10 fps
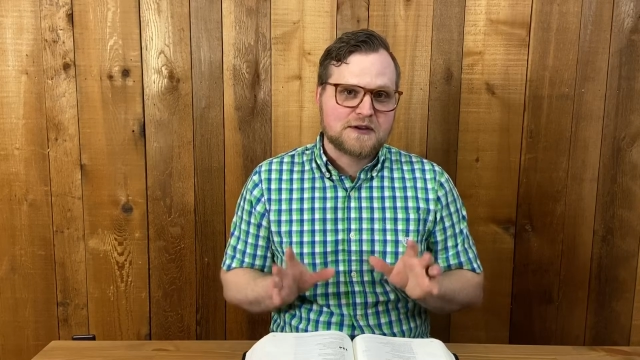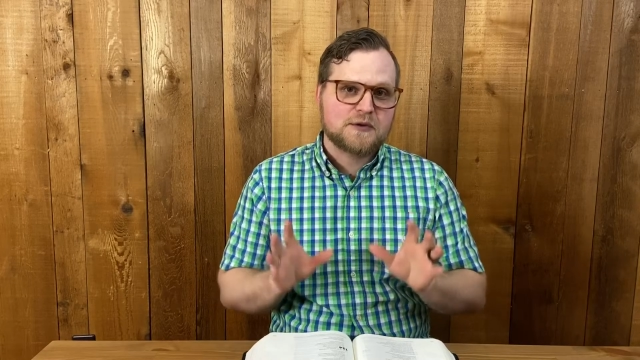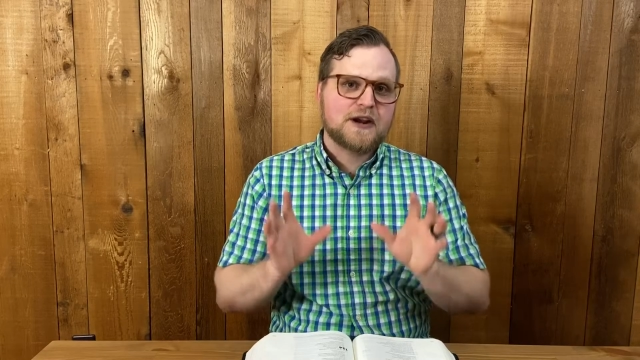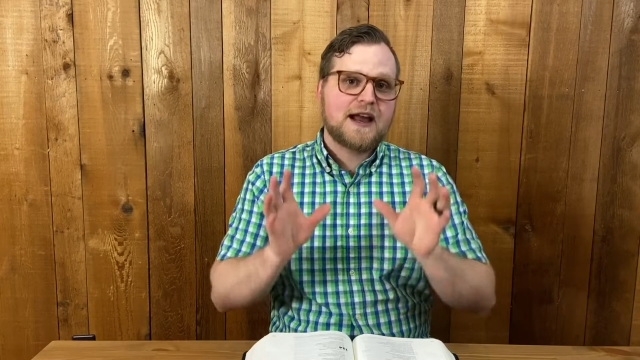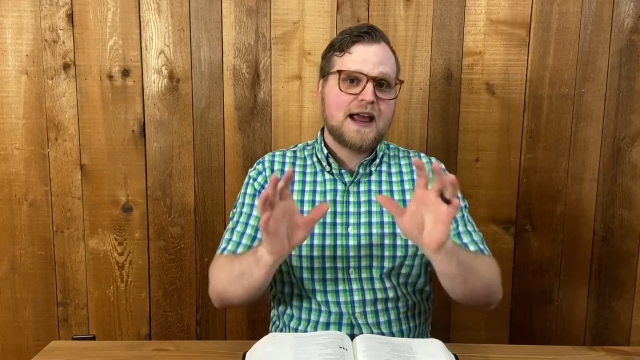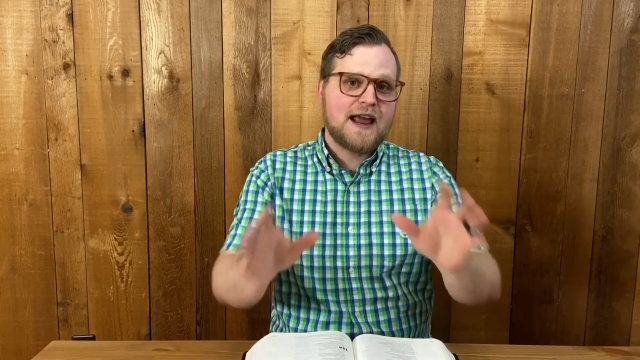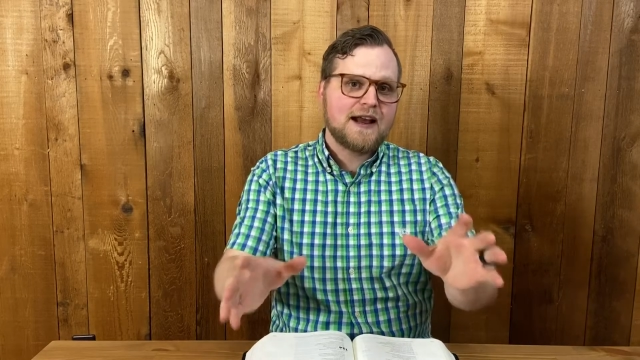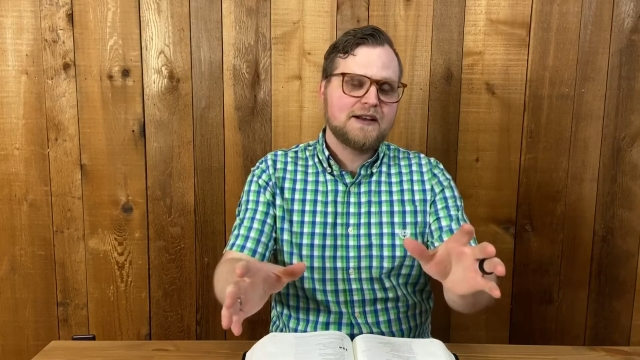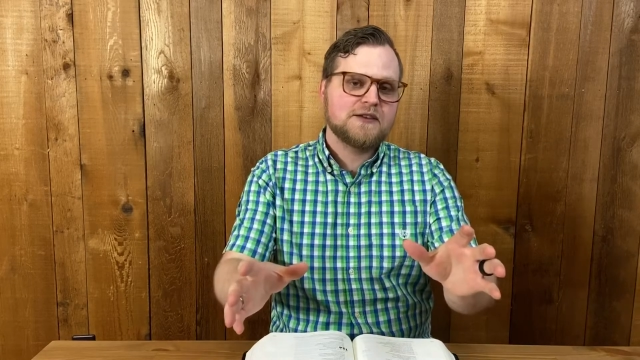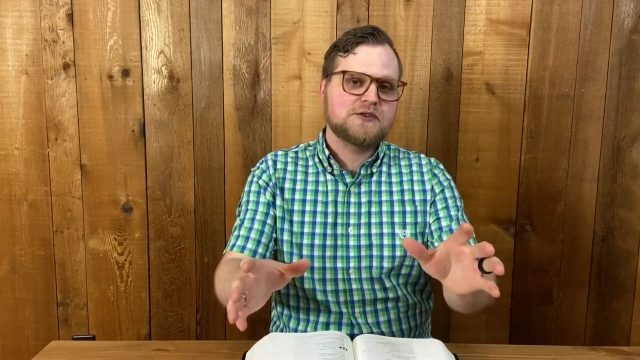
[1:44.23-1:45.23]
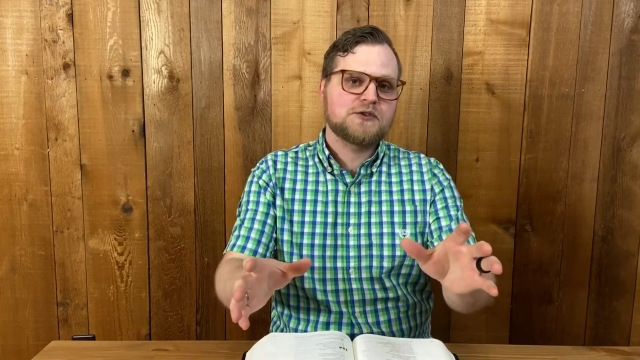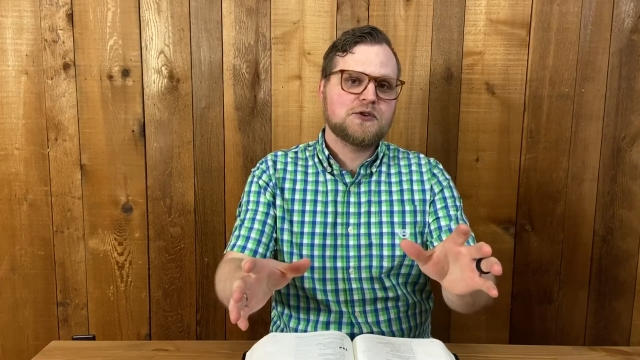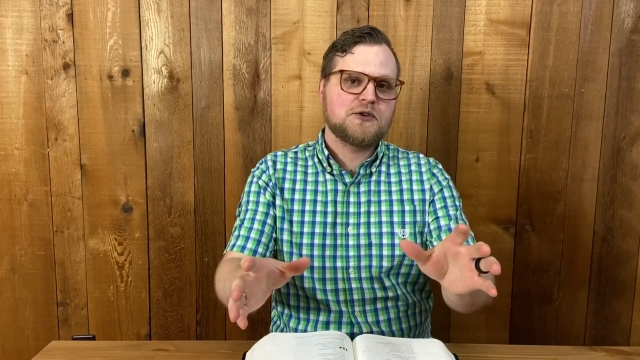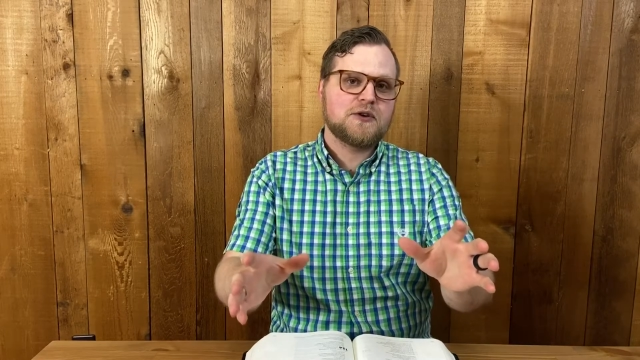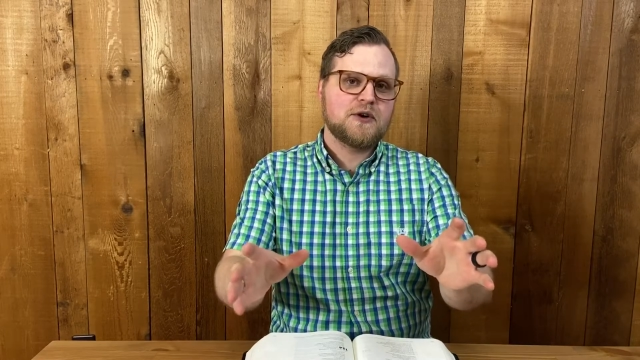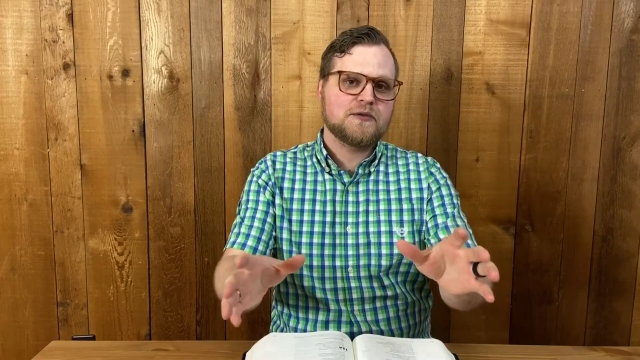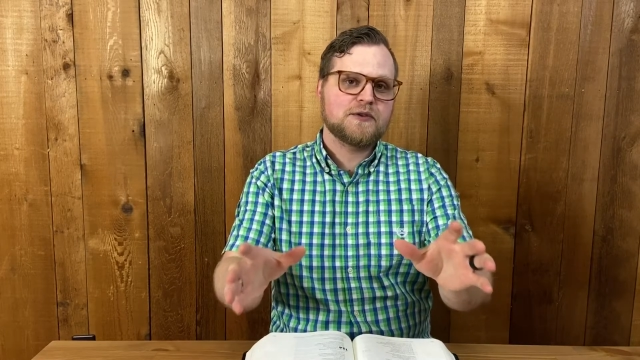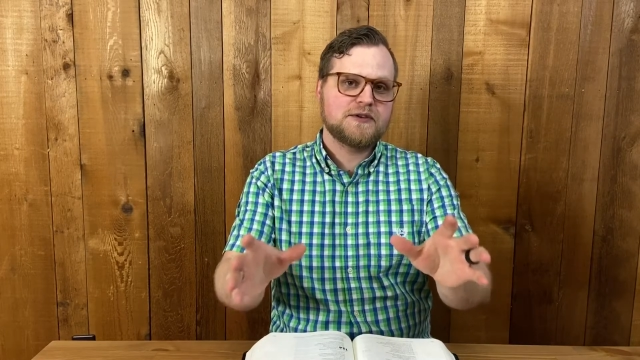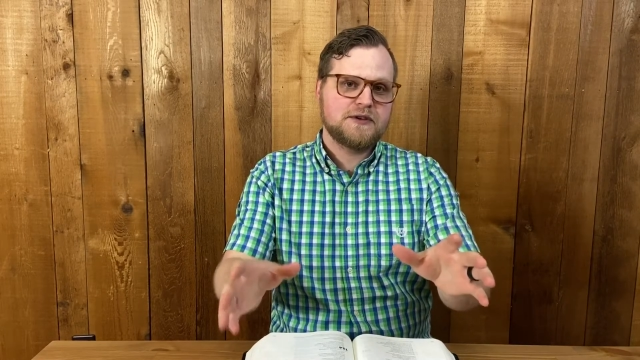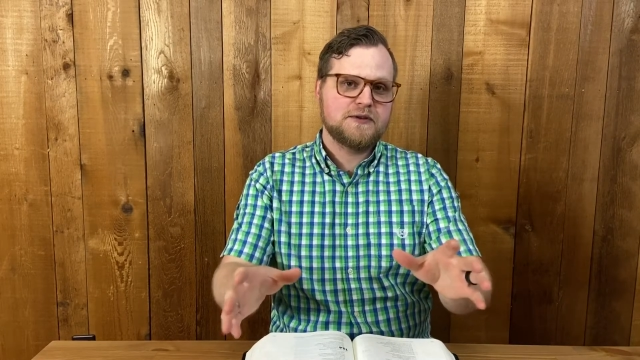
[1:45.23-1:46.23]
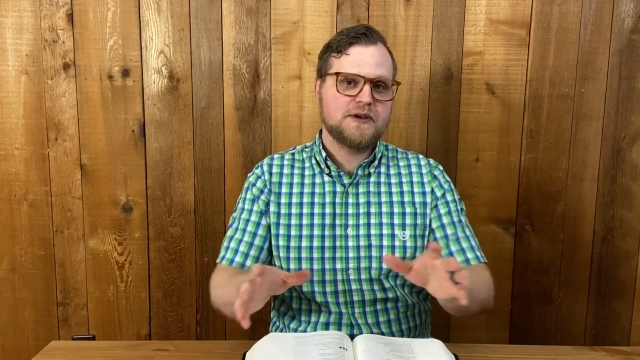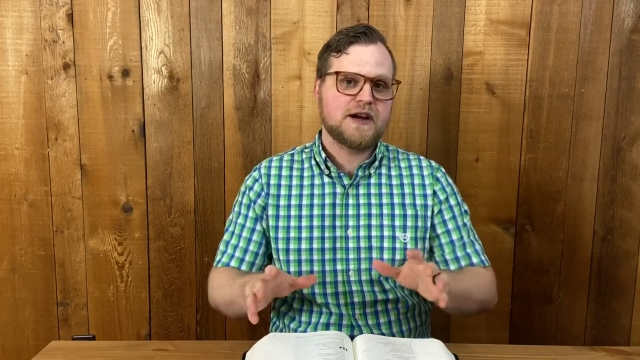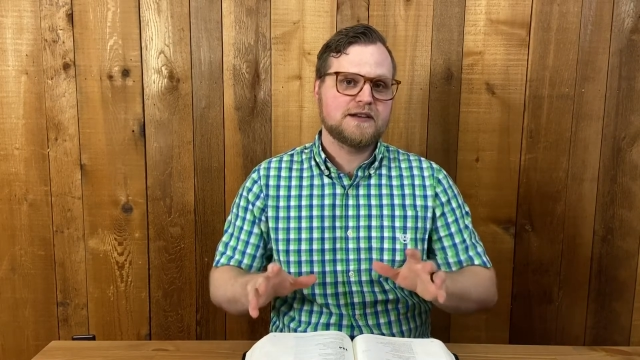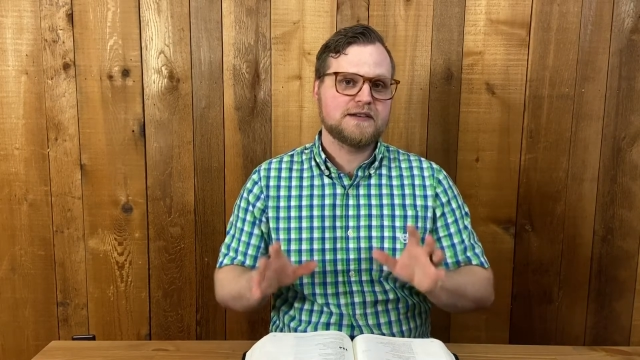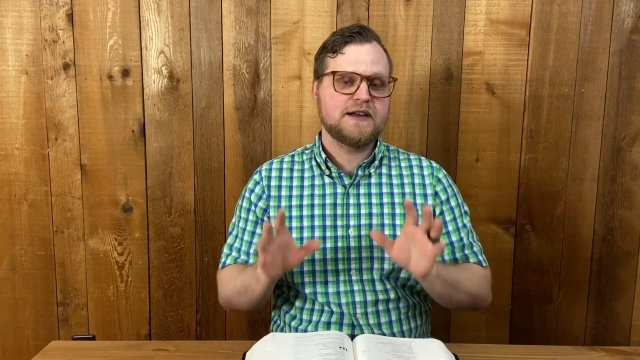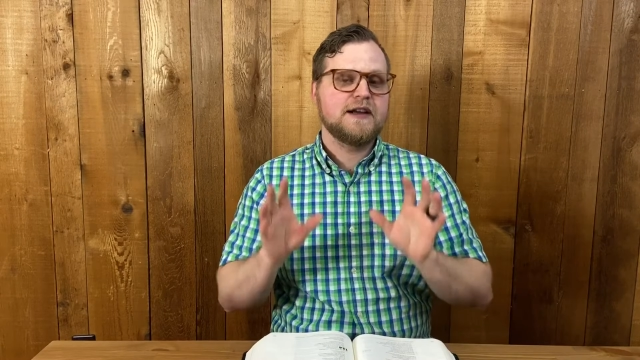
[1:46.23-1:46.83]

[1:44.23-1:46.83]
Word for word: We're going to hand control over to you, God, and say,